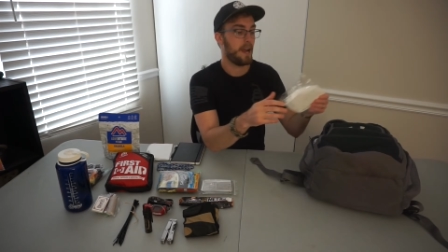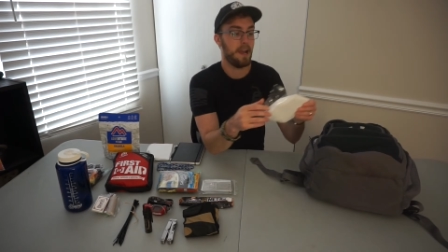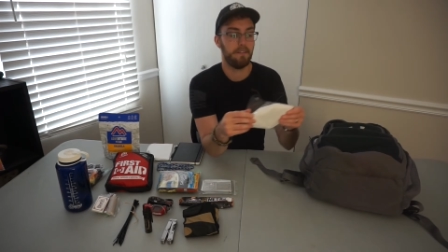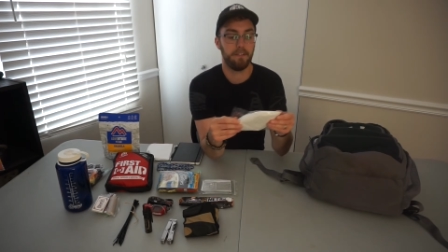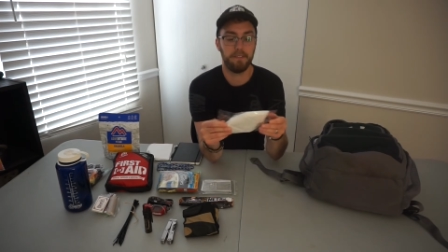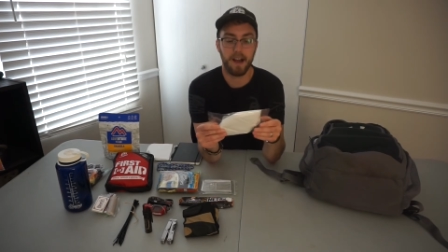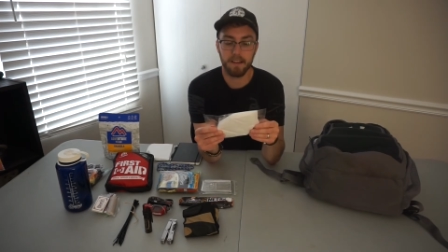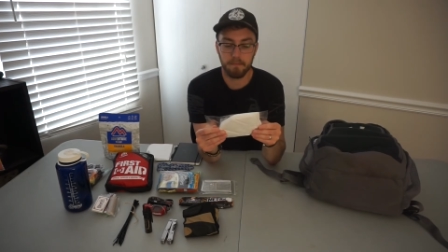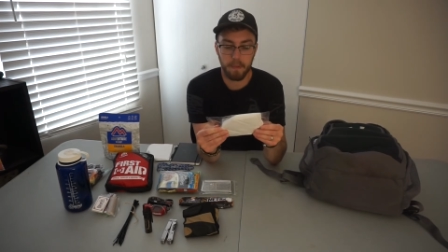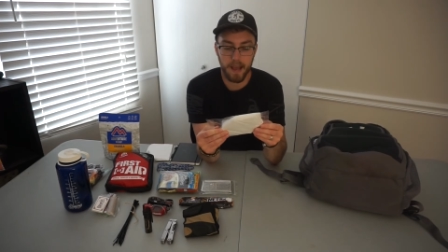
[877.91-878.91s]
I have a
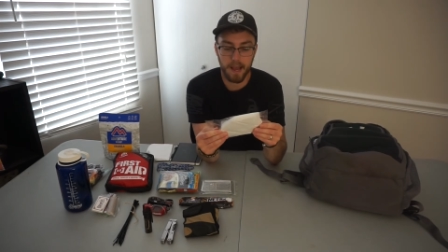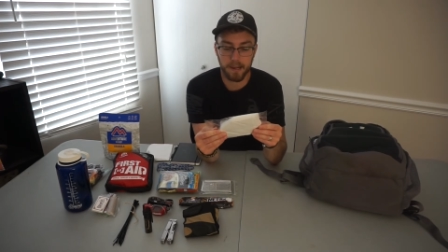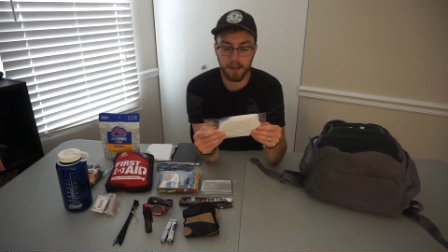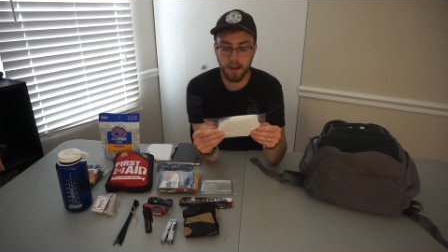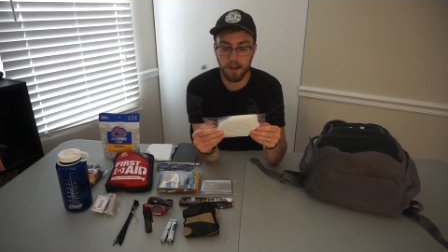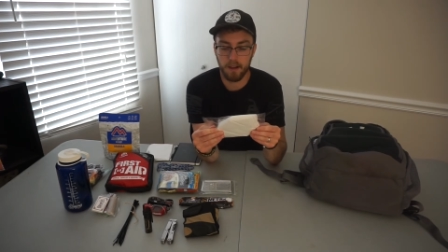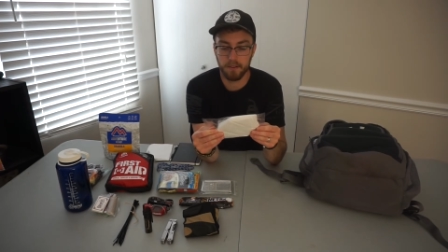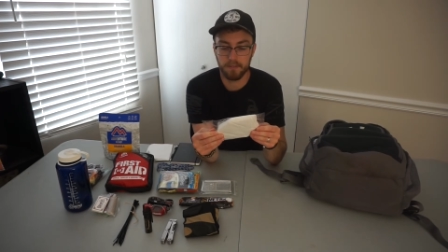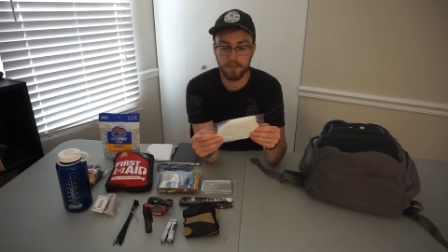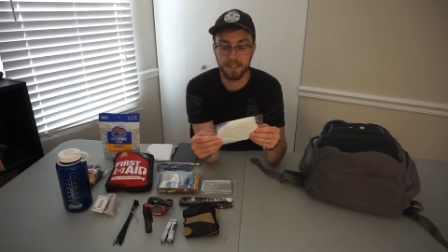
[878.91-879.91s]
5-pack
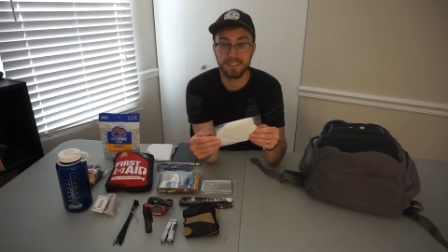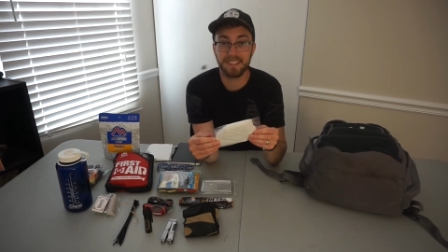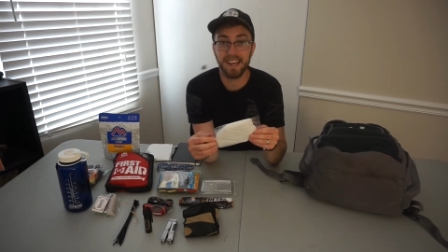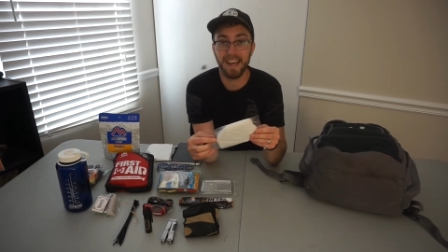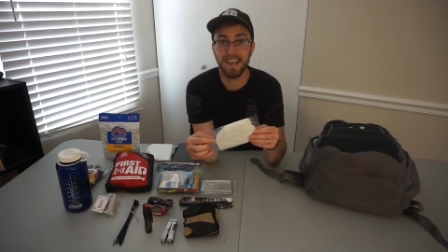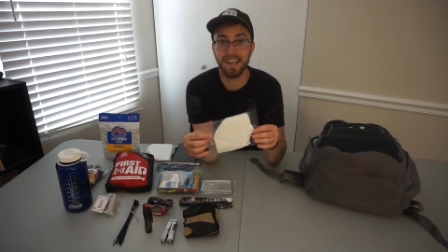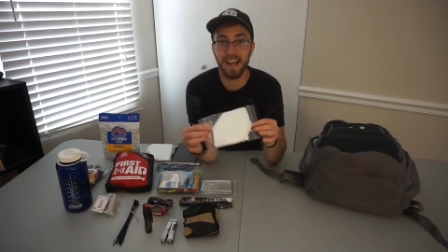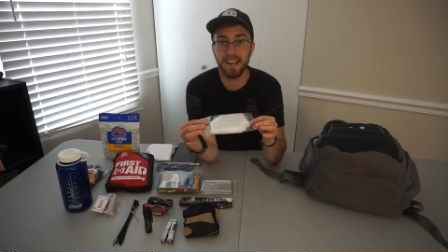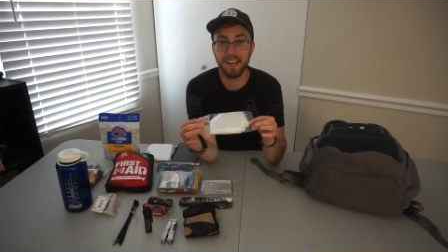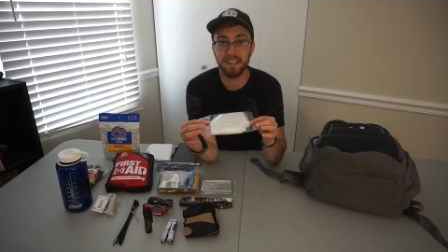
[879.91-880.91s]
of these
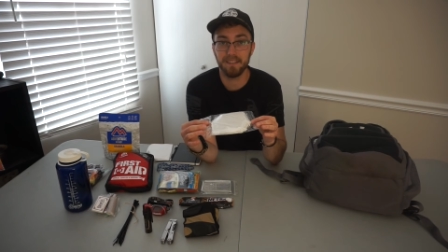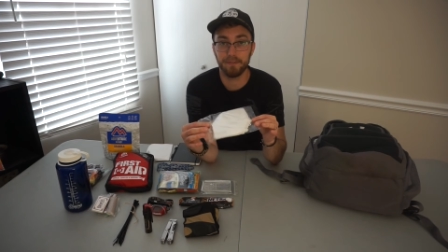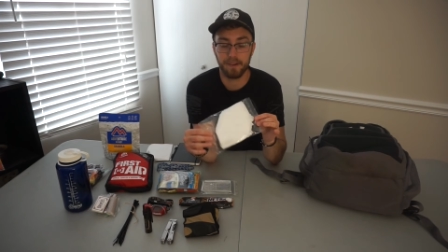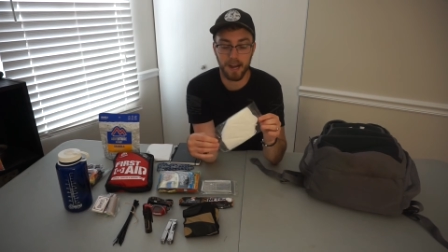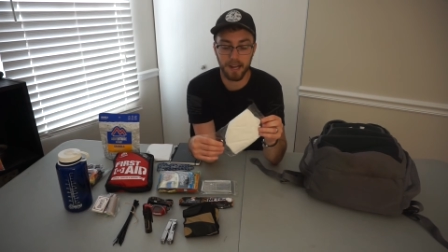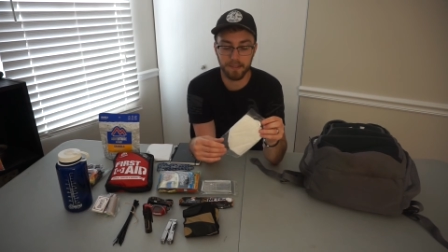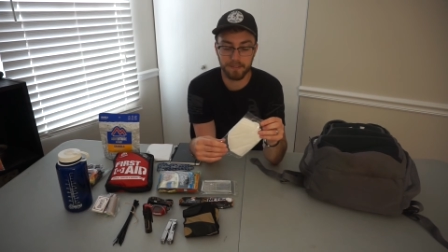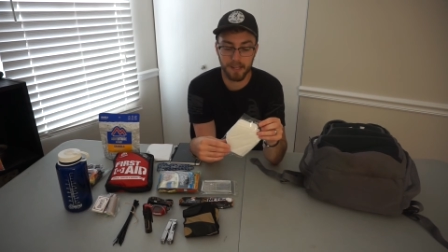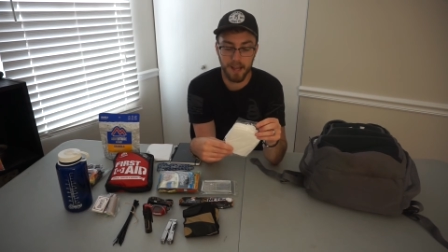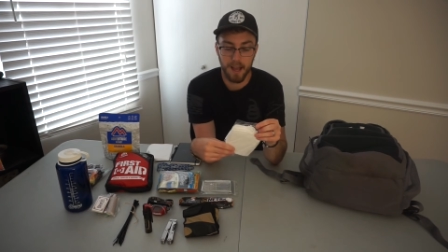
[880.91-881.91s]

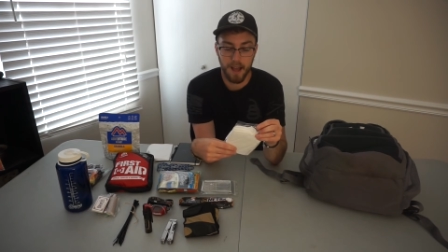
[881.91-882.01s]
K-N95s.